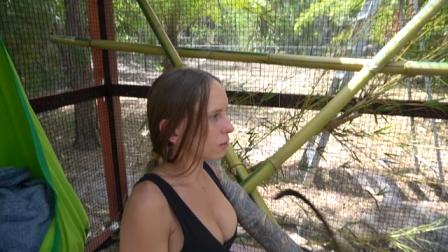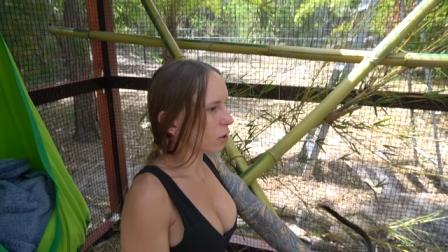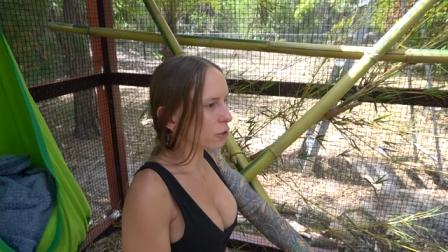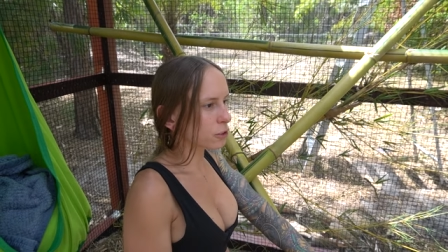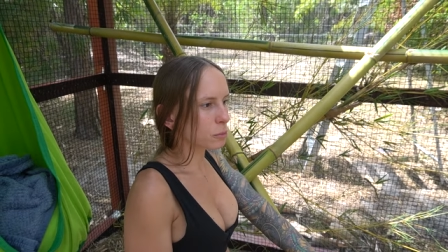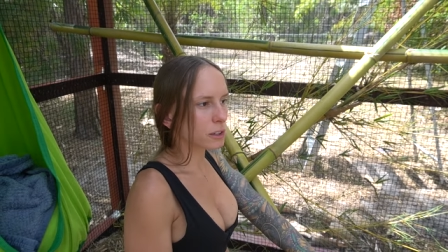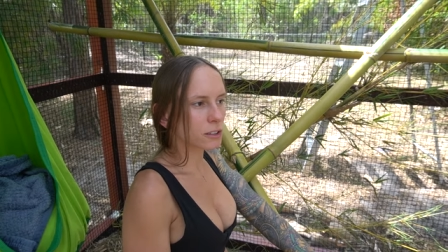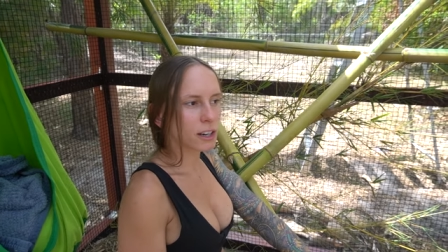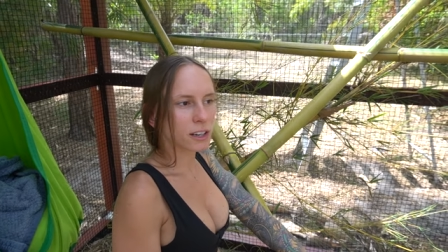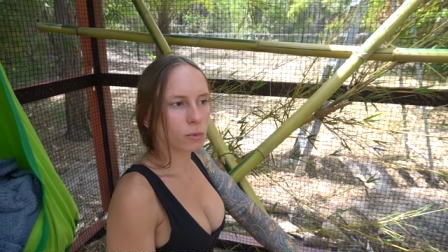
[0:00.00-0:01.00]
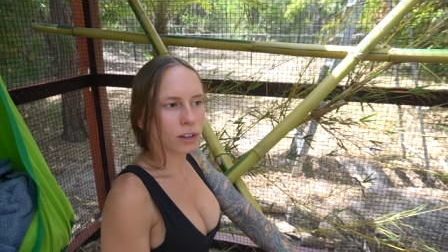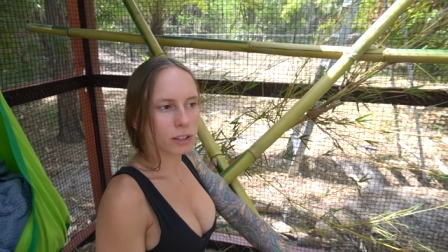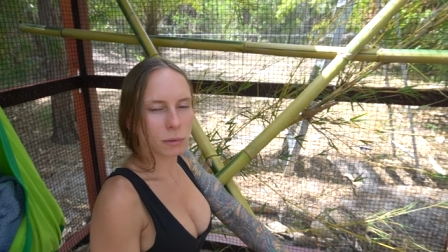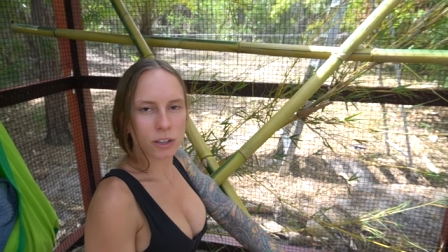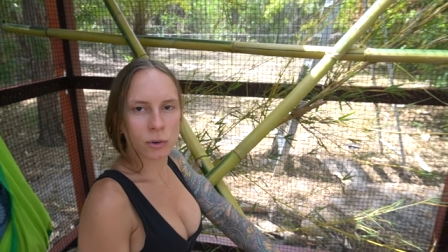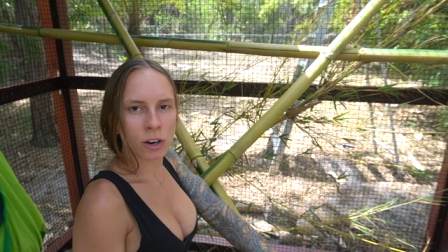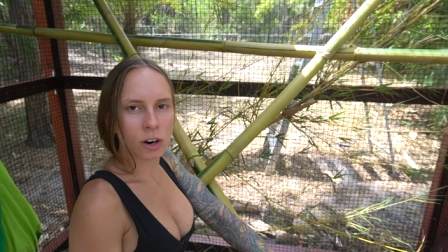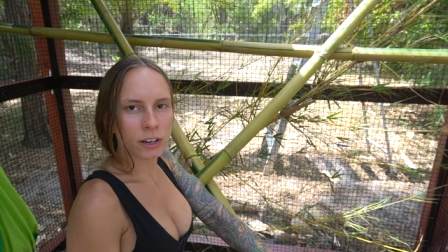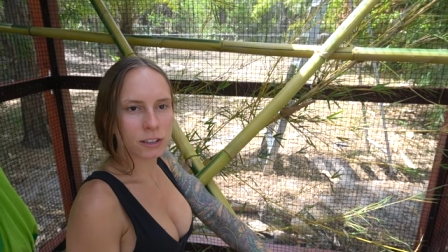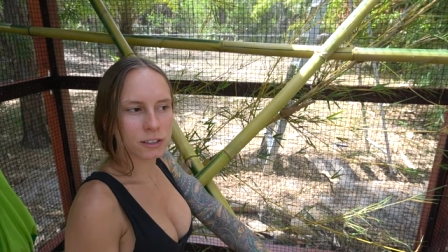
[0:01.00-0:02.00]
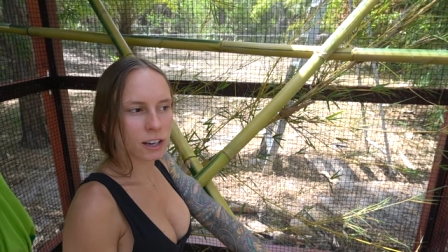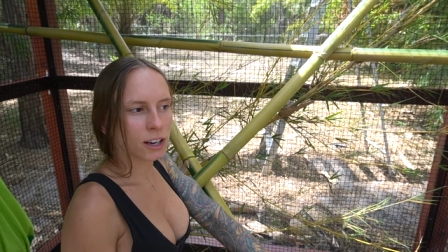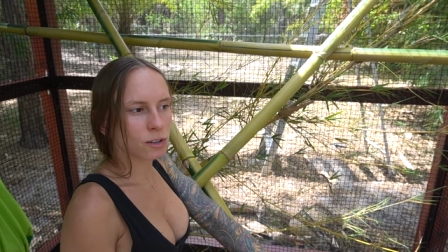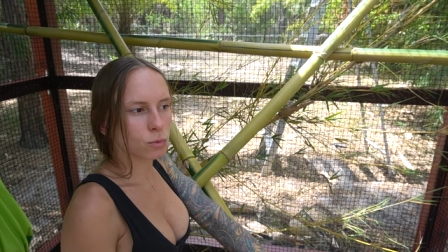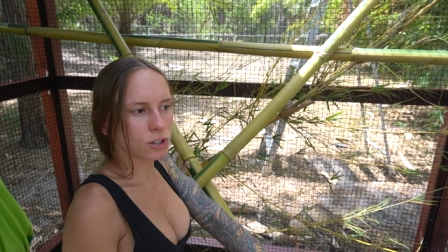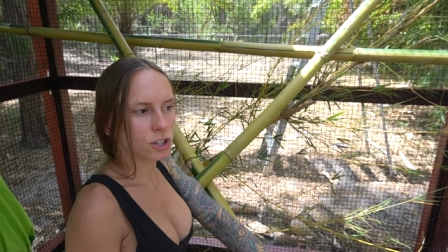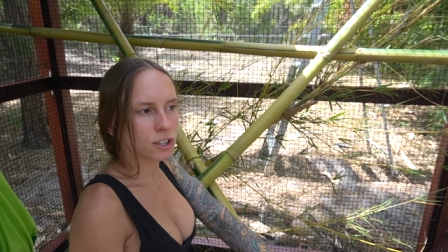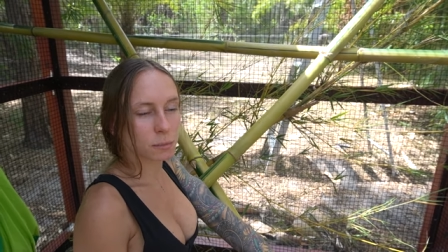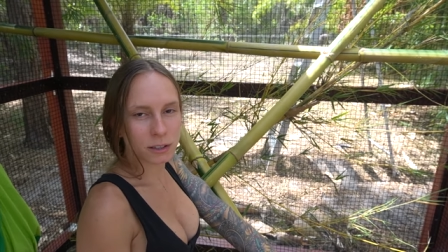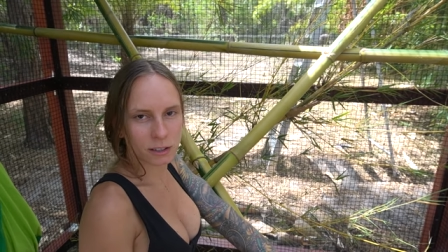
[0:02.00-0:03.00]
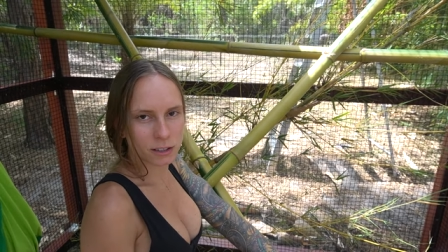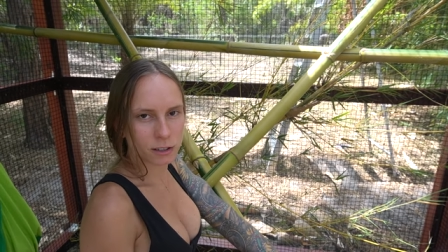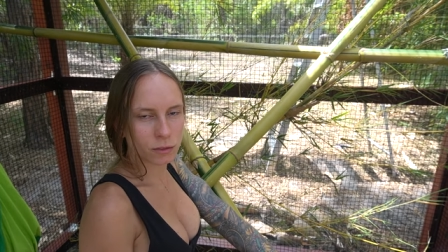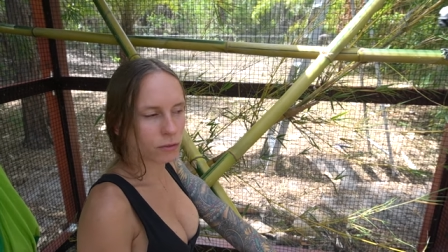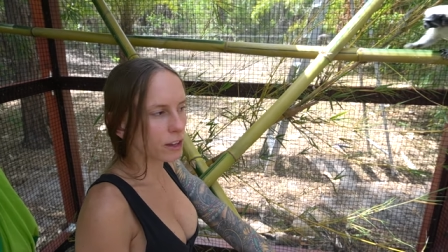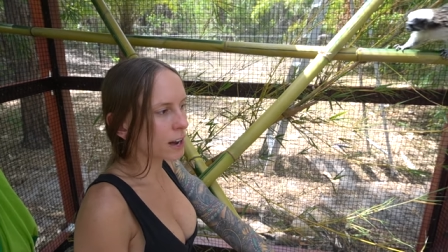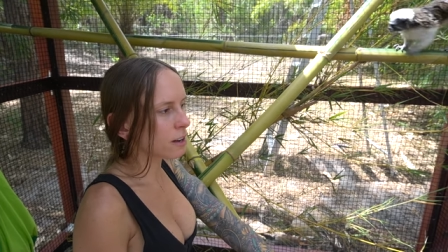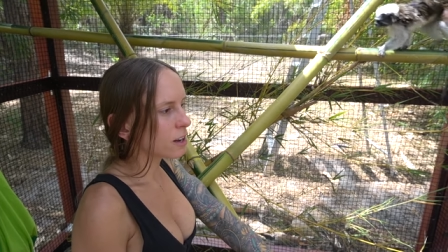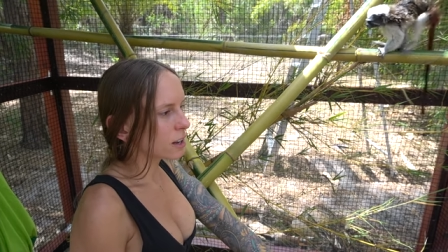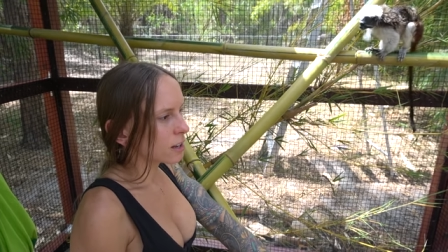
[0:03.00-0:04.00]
also because I didn't want them to go into Aria's cage where she's possessive of that.